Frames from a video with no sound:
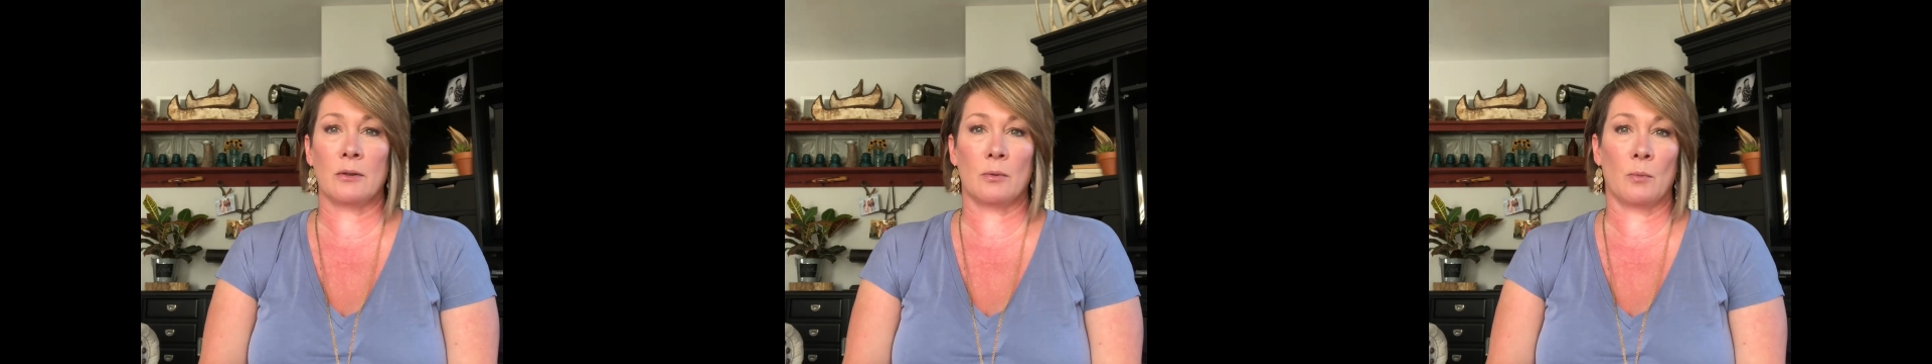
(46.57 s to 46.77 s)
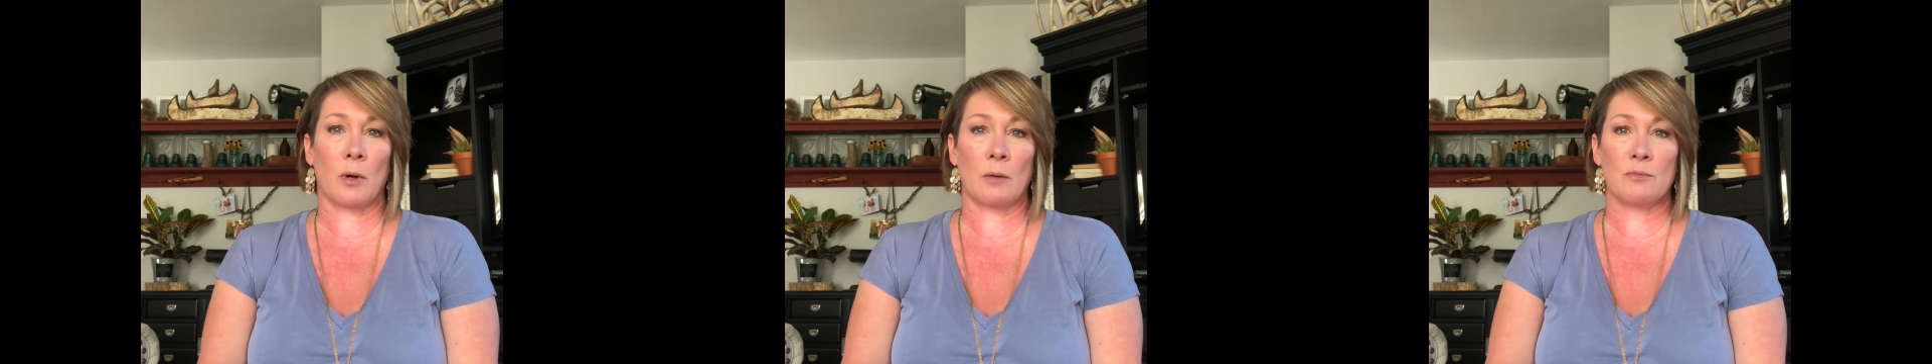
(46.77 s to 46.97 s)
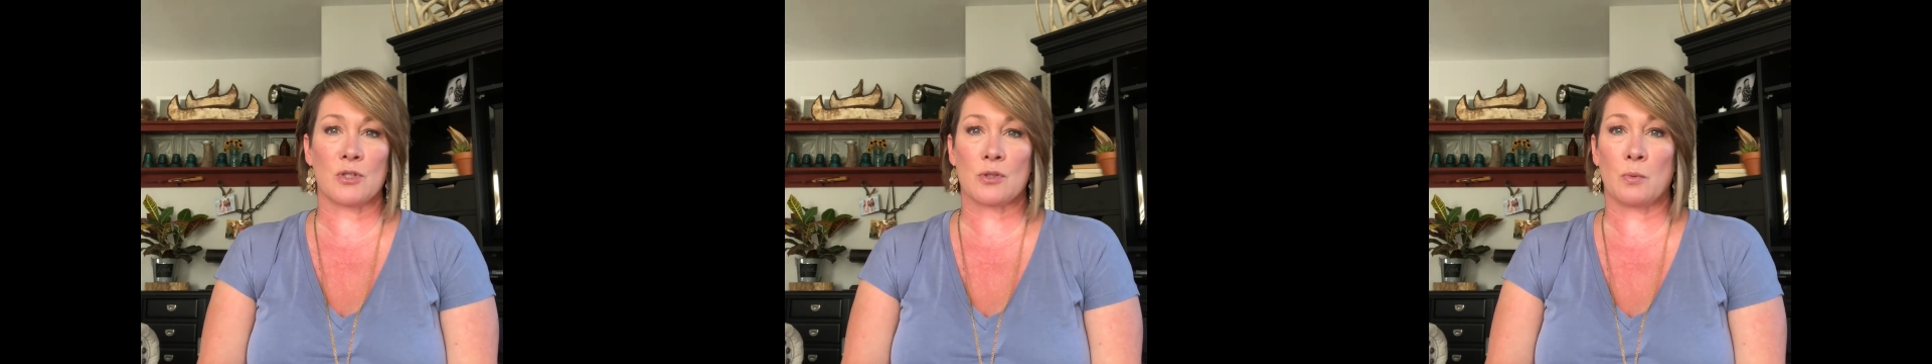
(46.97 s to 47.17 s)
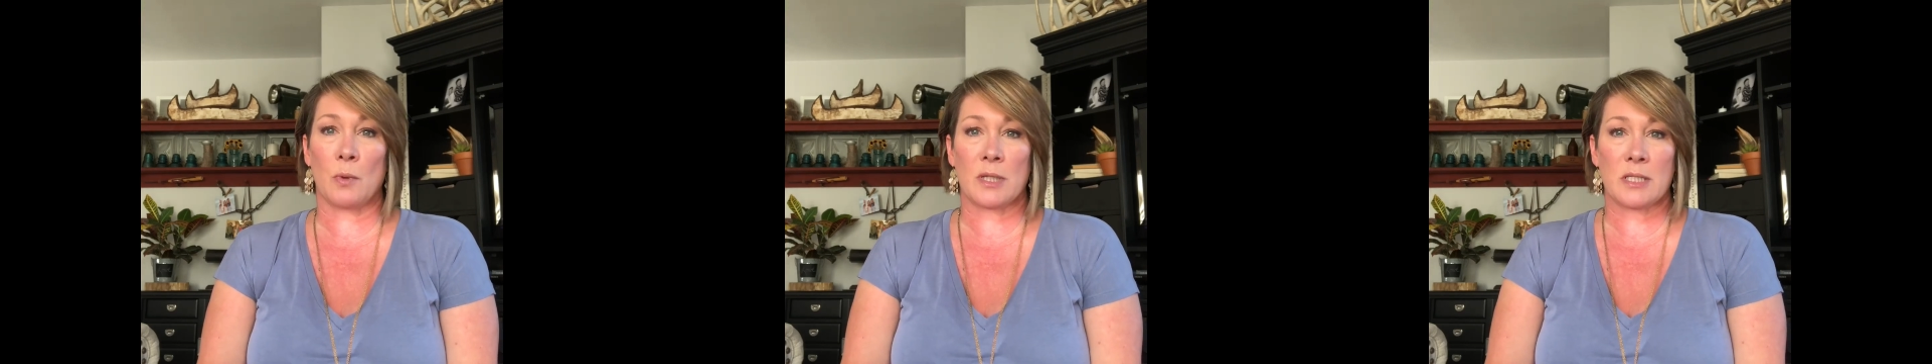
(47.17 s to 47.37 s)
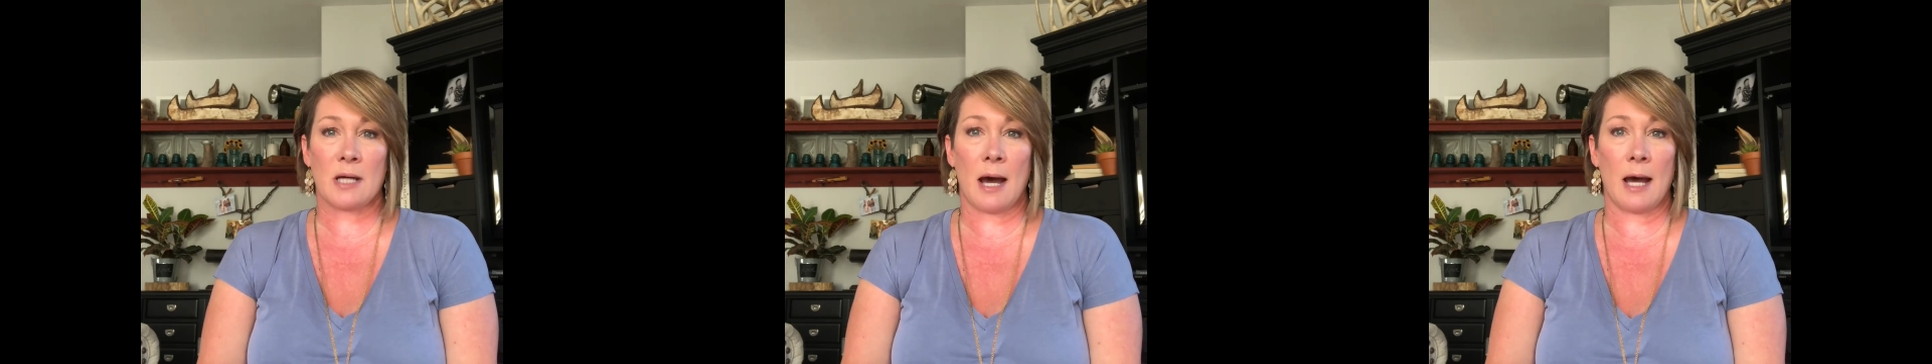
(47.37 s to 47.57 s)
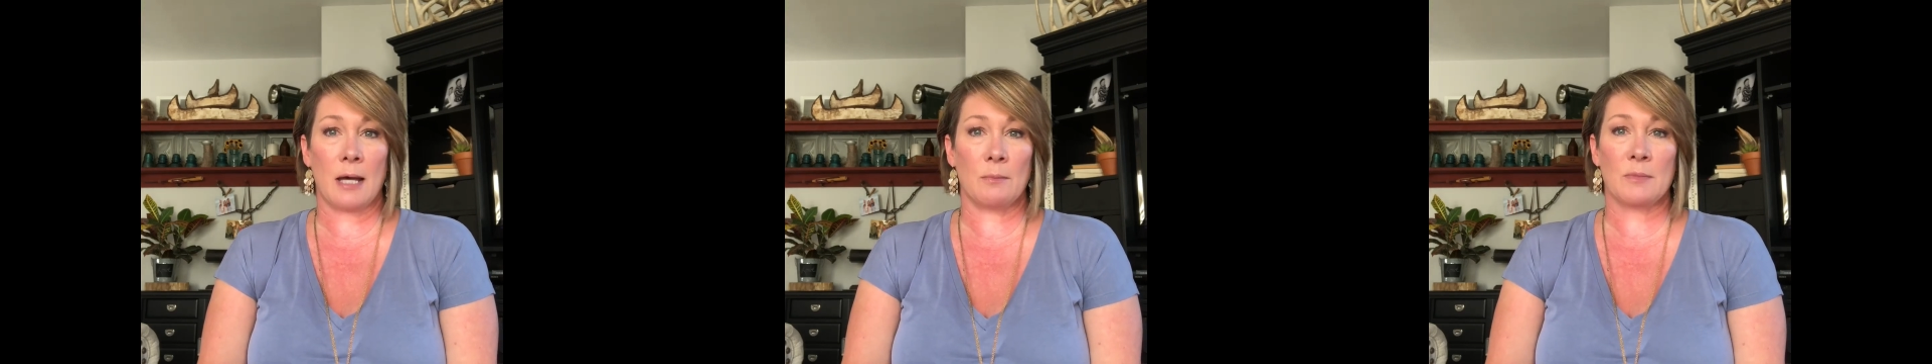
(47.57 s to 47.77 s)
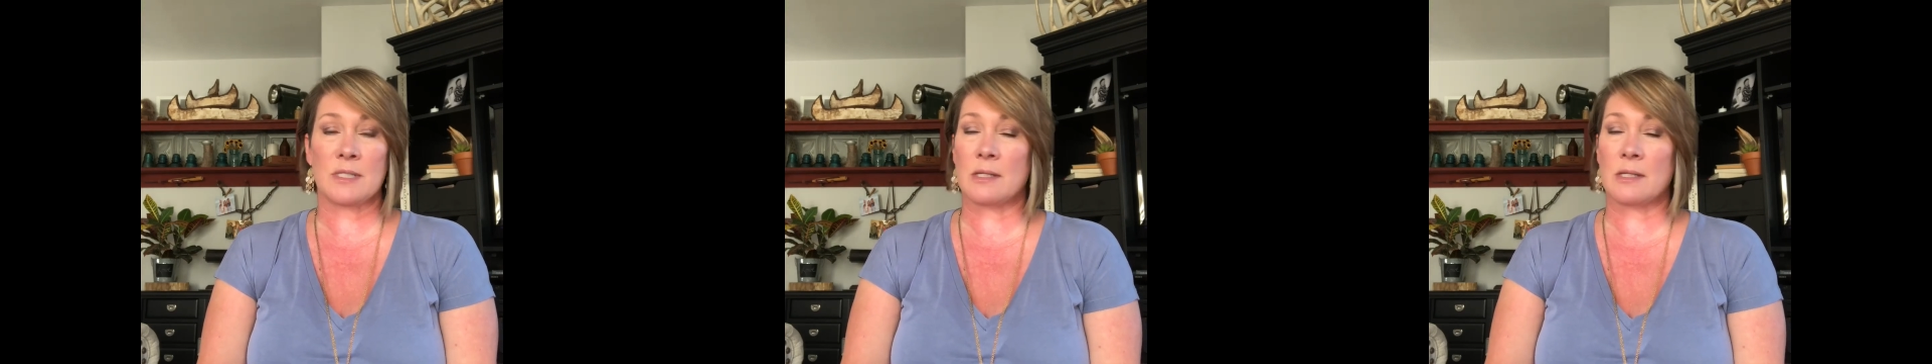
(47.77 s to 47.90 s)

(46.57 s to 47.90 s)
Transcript: You can wear them just one time,